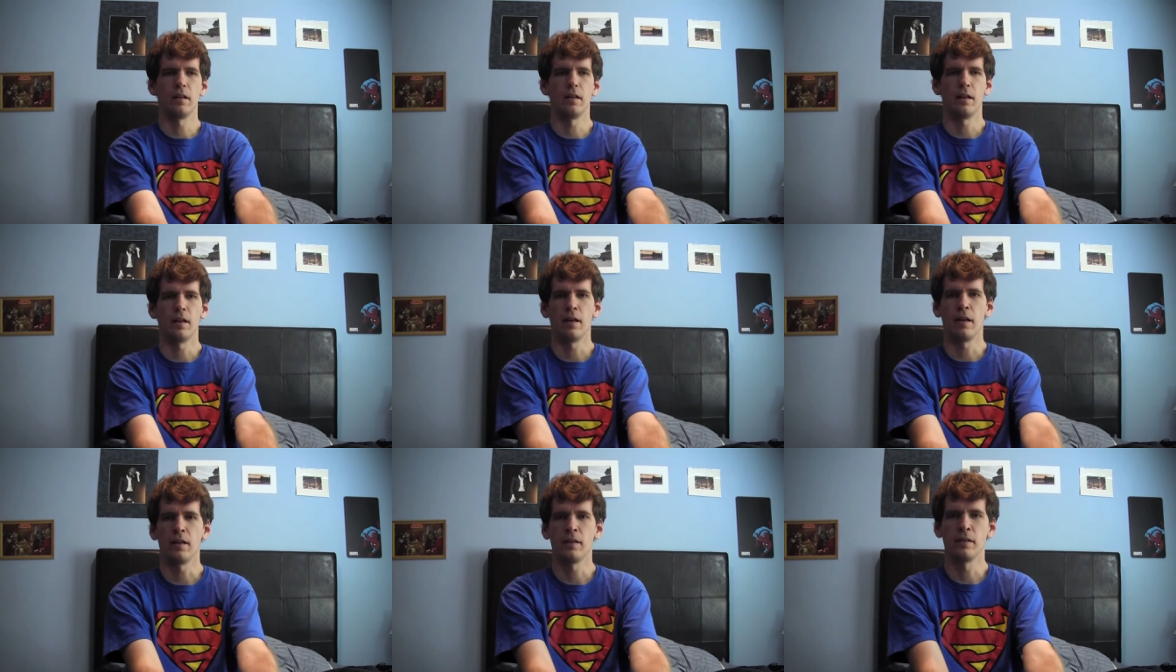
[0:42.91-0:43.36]

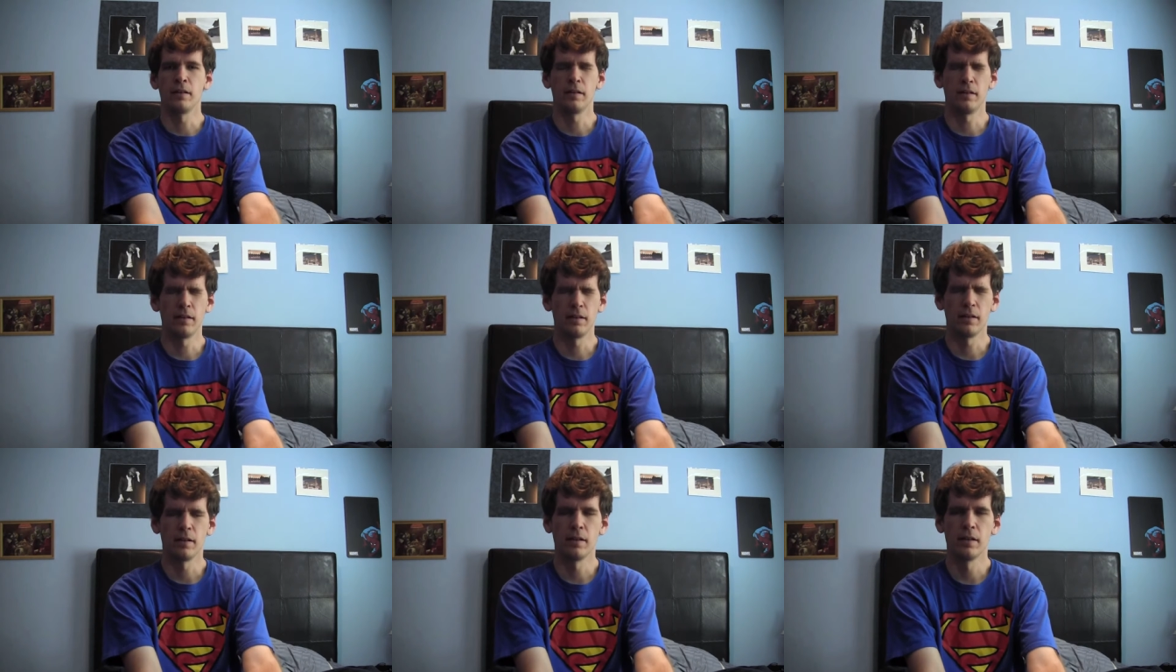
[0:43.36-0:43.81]

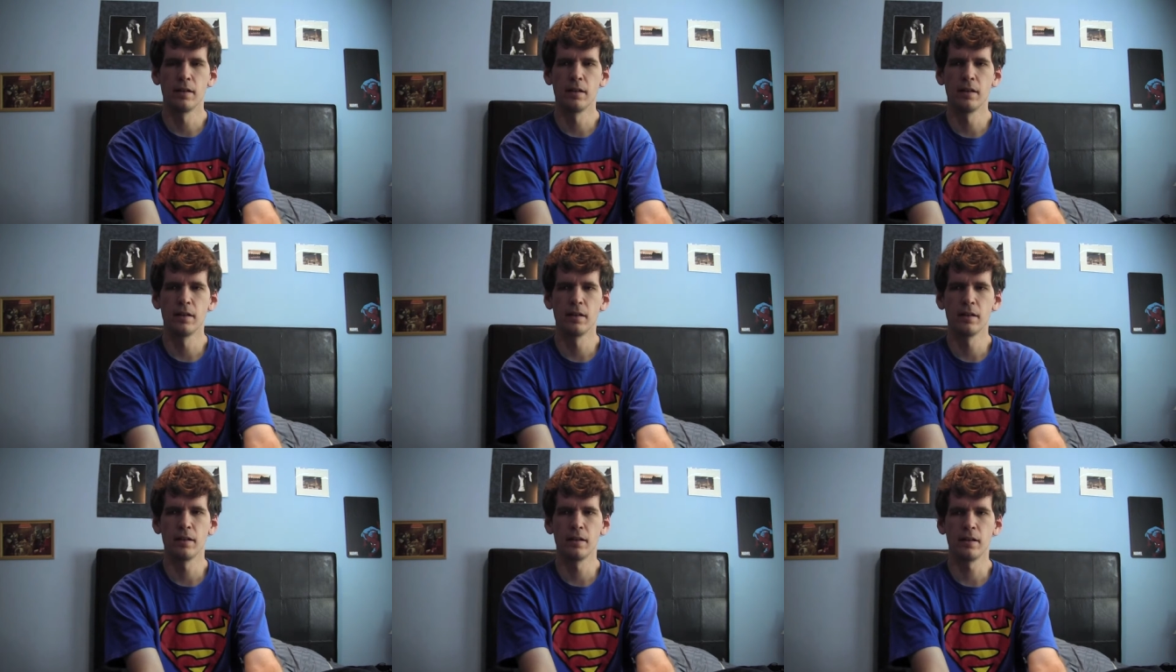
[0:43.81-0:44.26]
and
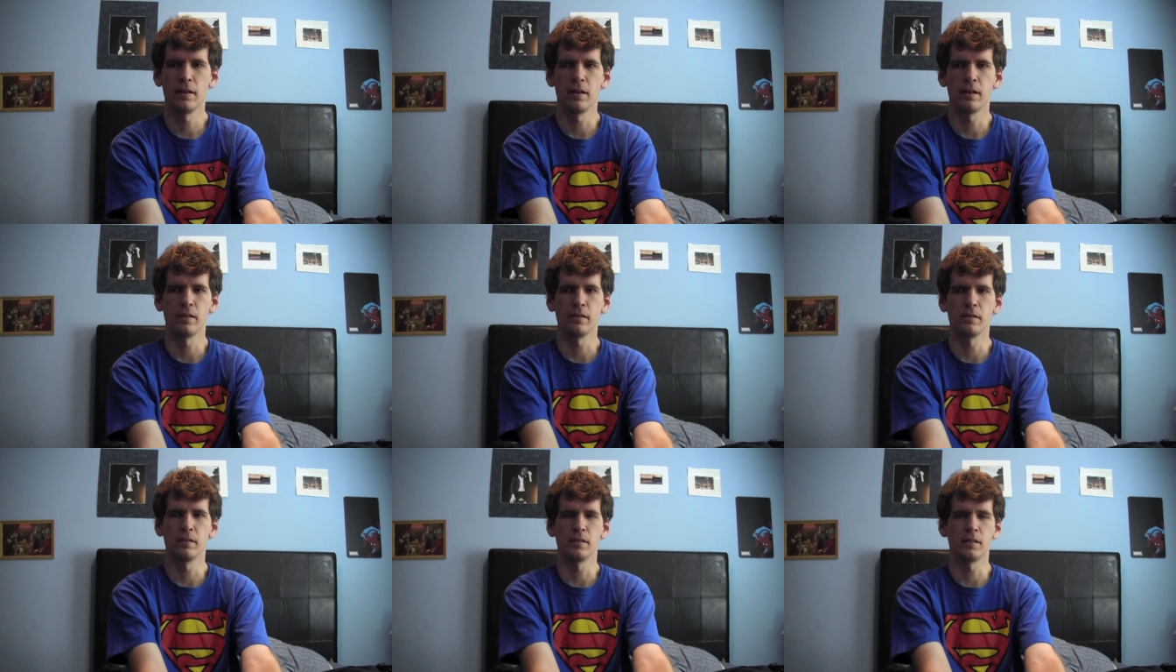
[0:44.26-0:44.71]

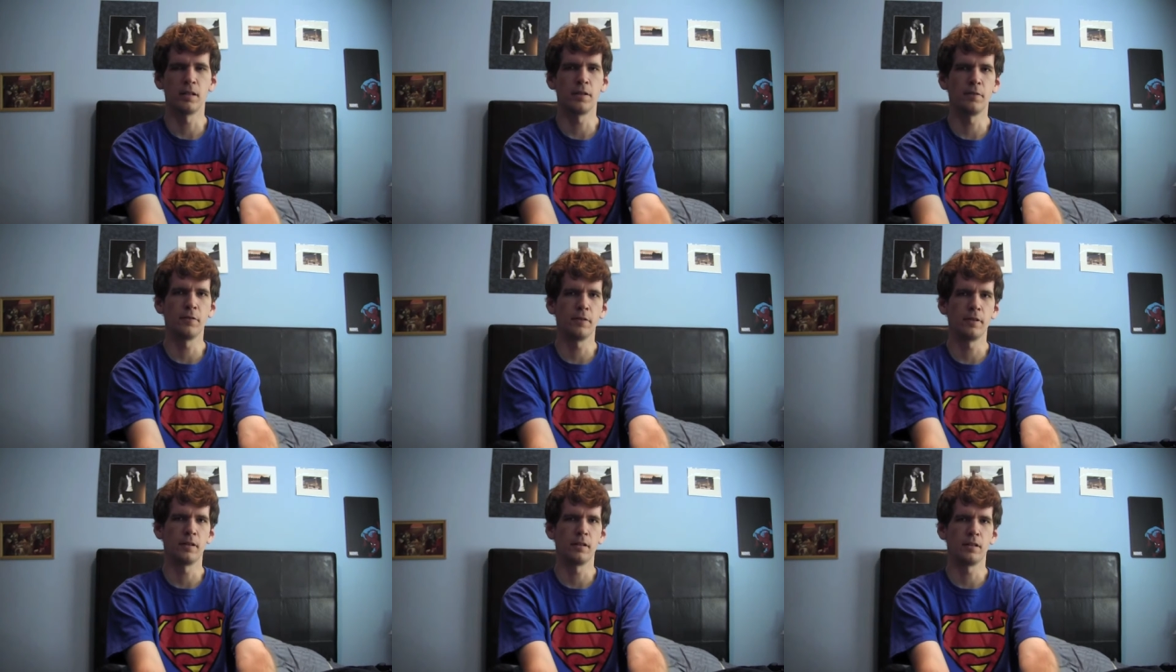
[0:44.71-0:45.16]
and
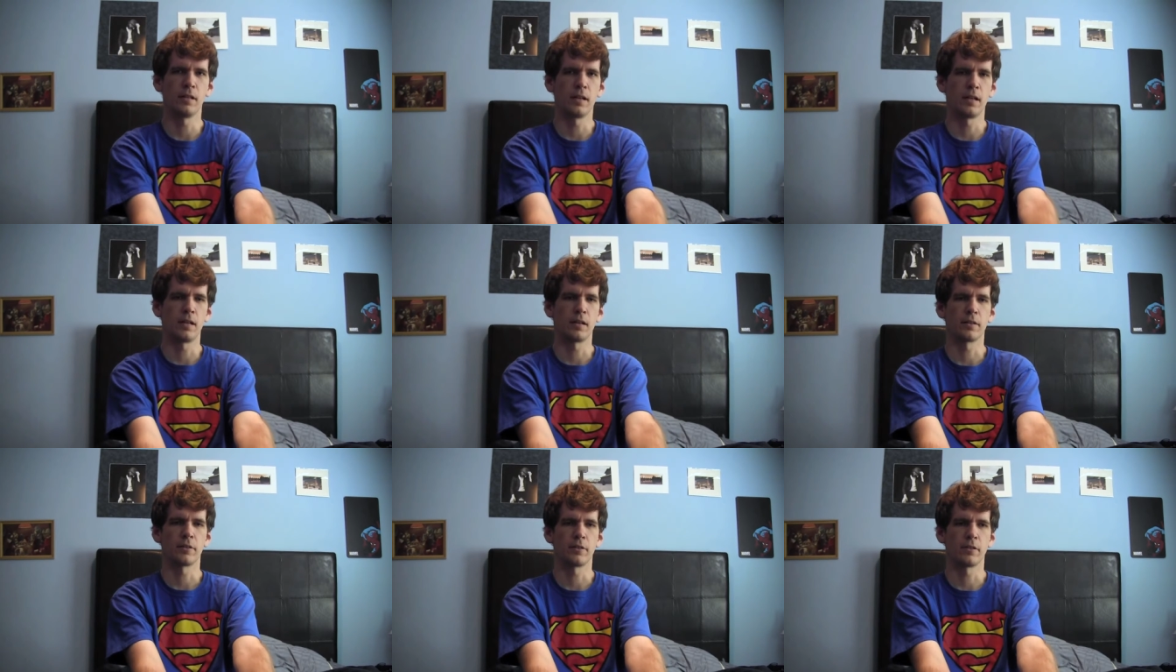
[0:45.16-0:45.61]
some of it
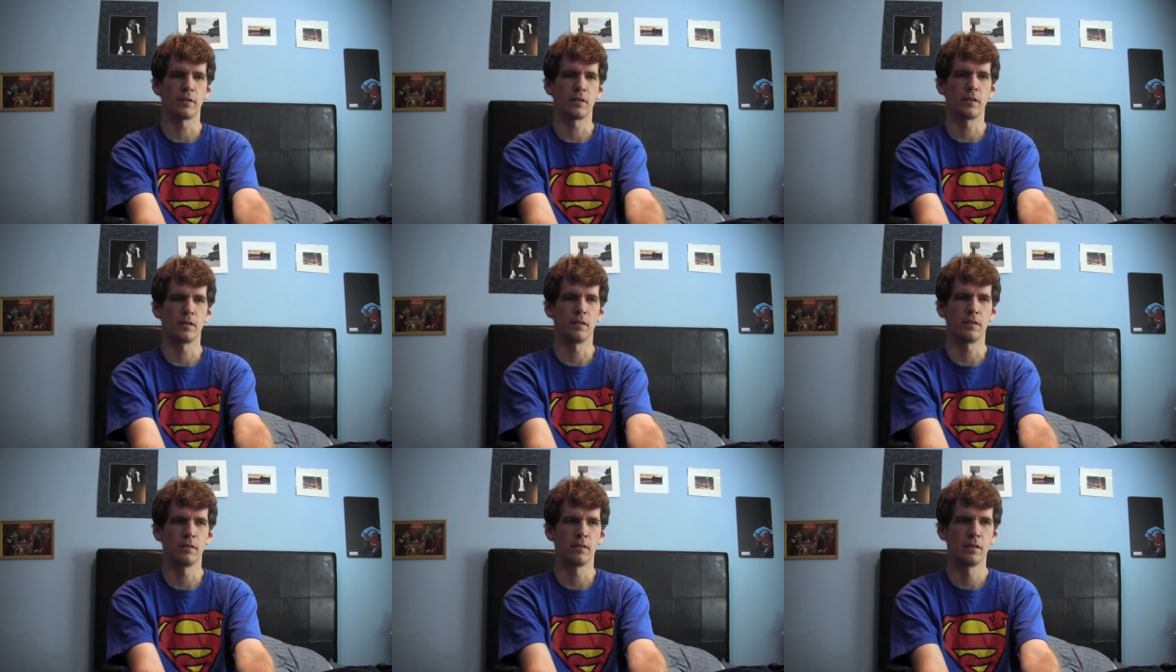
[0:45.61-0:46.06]

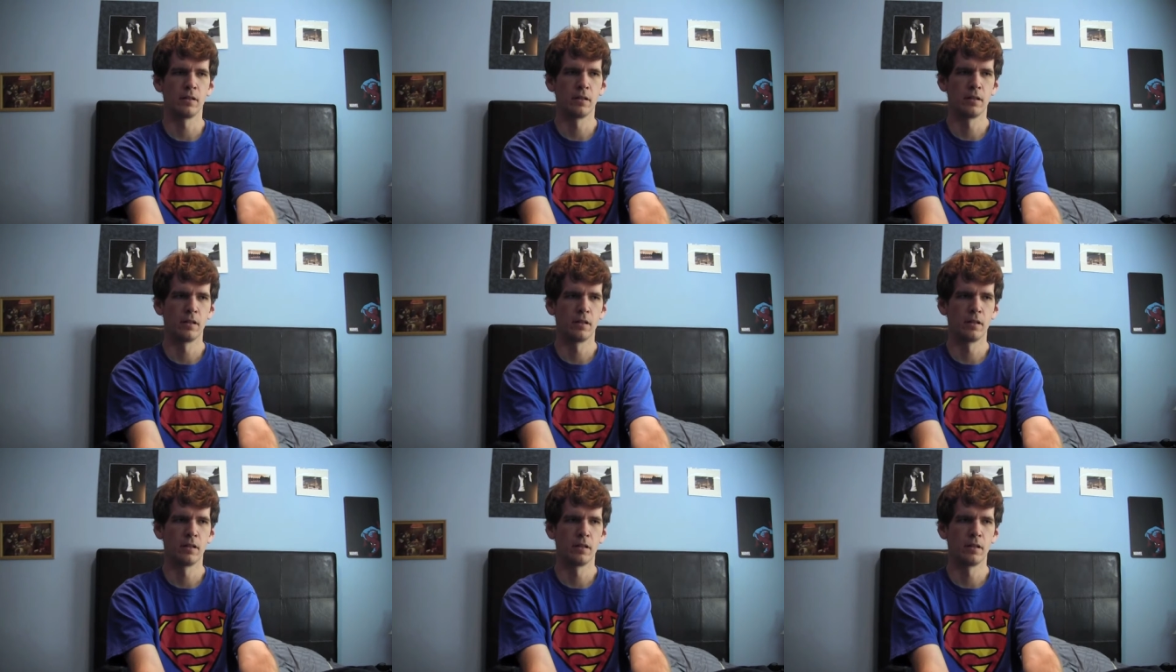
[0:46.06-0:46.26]
actually